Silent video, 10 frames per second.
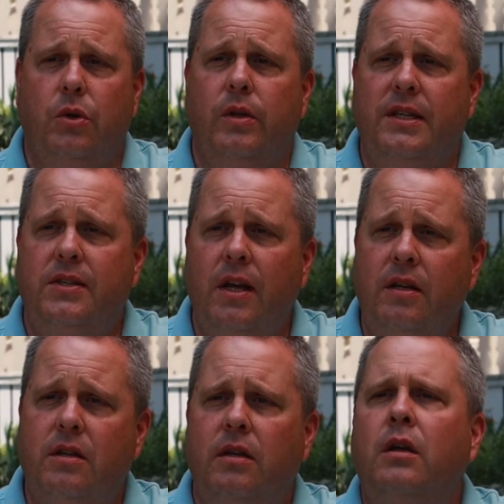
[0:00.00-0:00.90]
So they
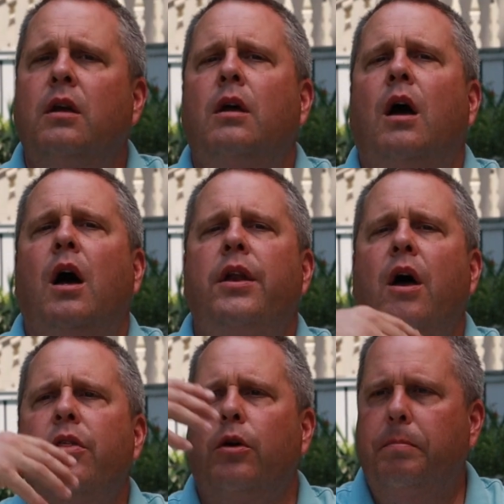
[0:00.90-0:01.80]
sent
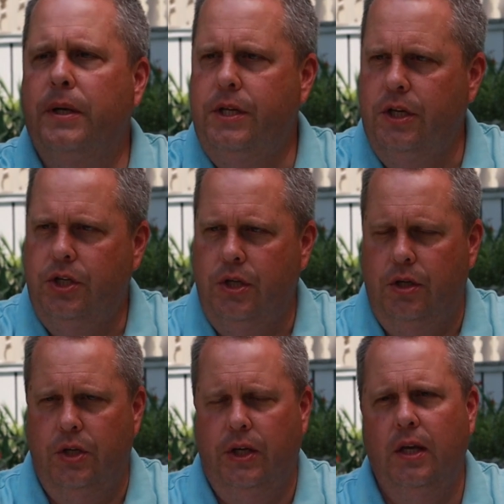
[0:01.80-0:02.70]
another
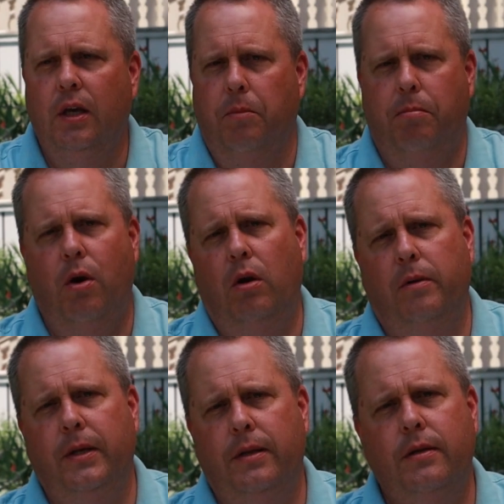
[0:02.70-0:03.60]
petition to King and
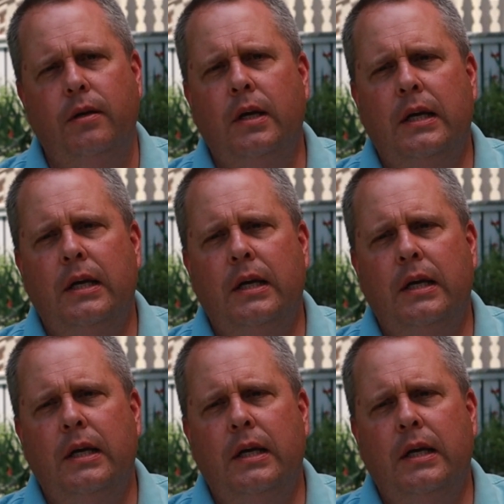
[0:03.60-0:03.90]
Parliament.